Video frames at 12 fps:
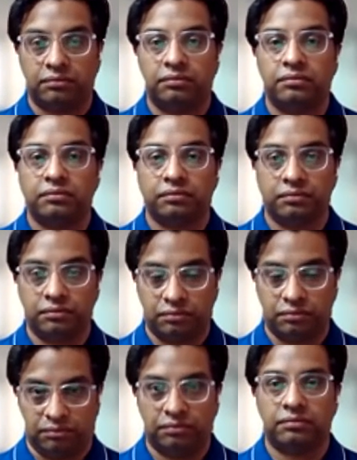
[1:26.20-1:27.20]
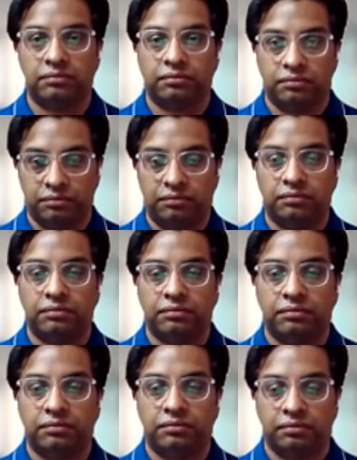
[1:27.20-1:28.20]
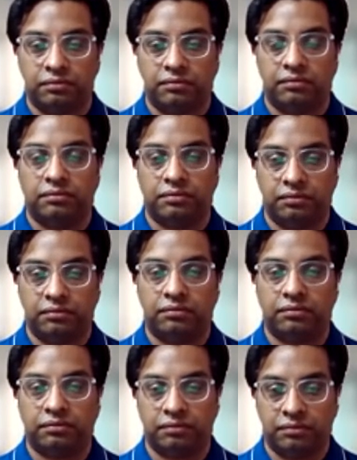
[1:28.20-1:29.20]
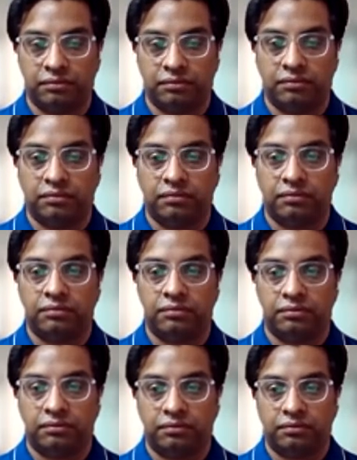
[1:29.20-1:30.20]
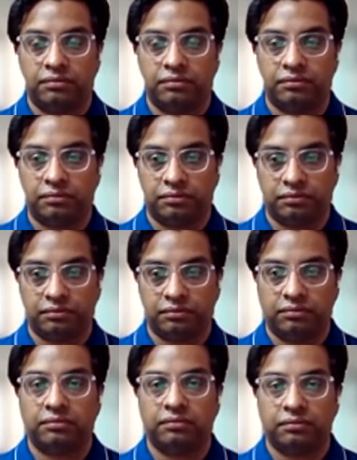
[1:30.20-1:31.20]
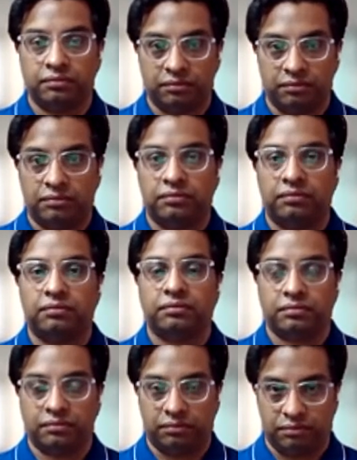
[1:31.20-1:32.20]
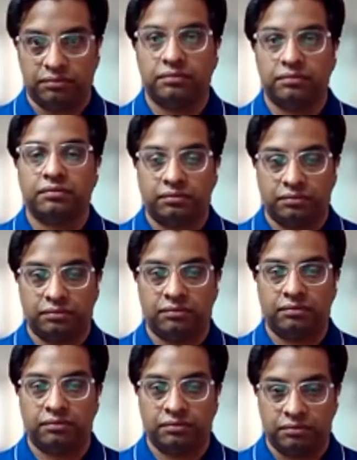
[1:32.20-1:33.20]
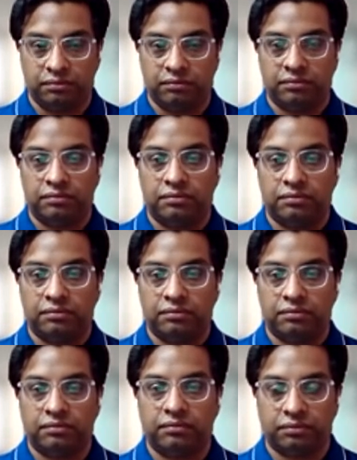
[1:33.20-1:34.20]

The person shown says nothing.